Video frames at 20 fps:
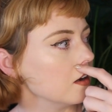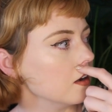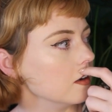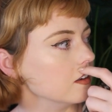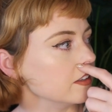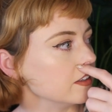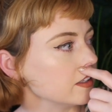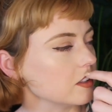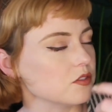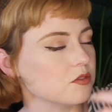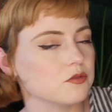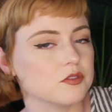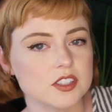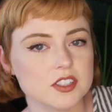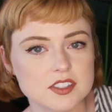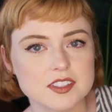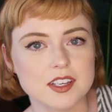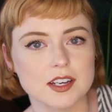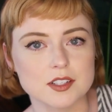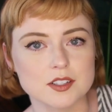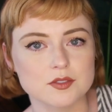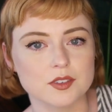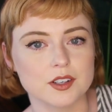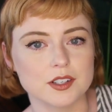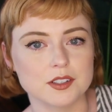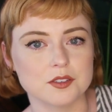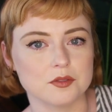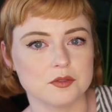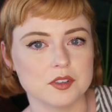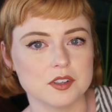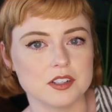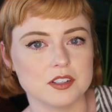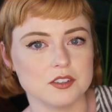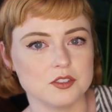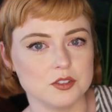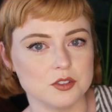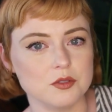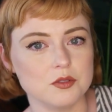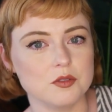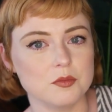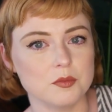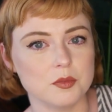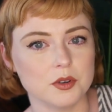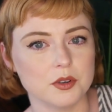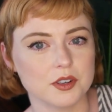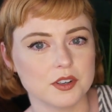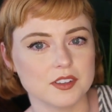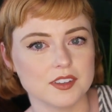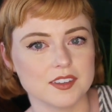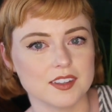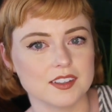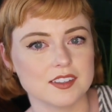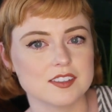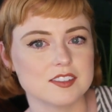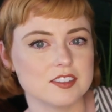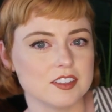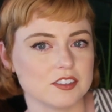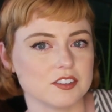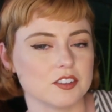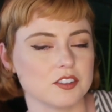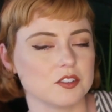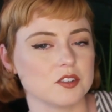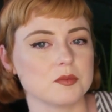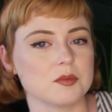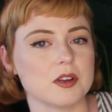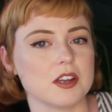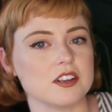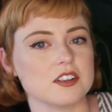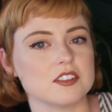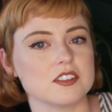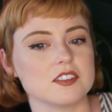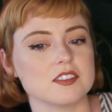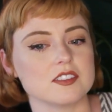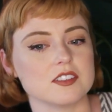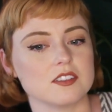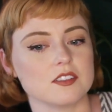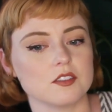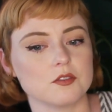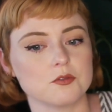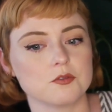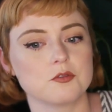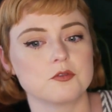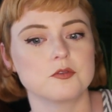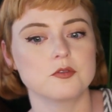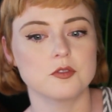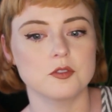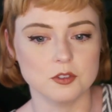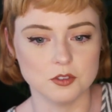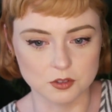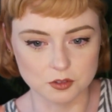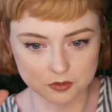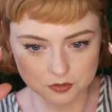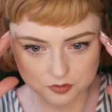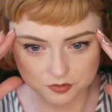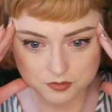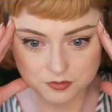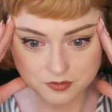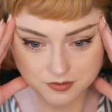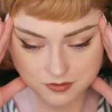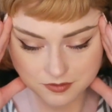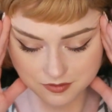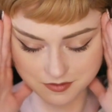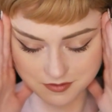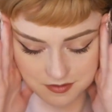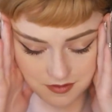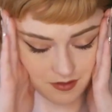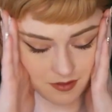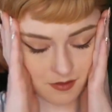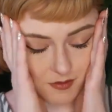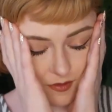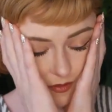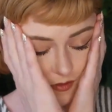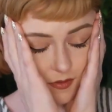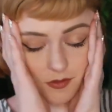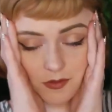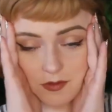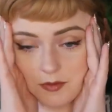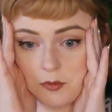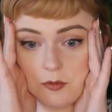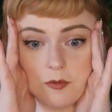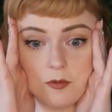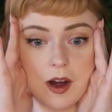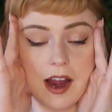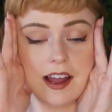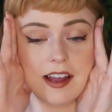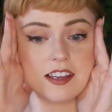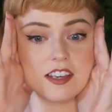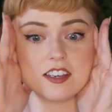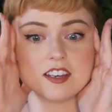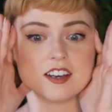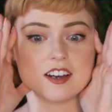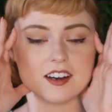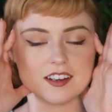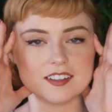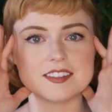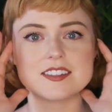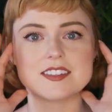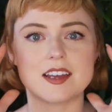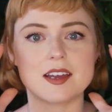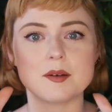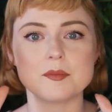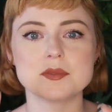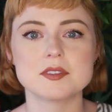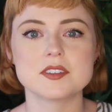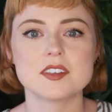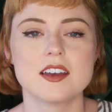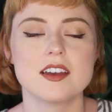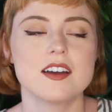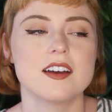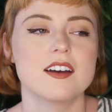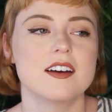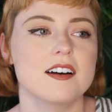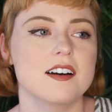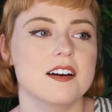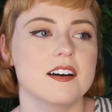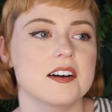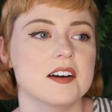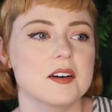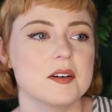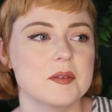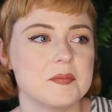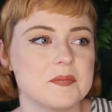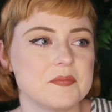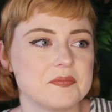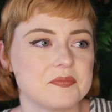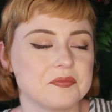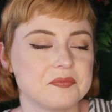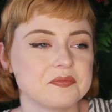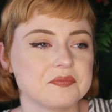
Like it's very satisfying to read a Dune book that's like 600 pages and full of wacky concepts. Um,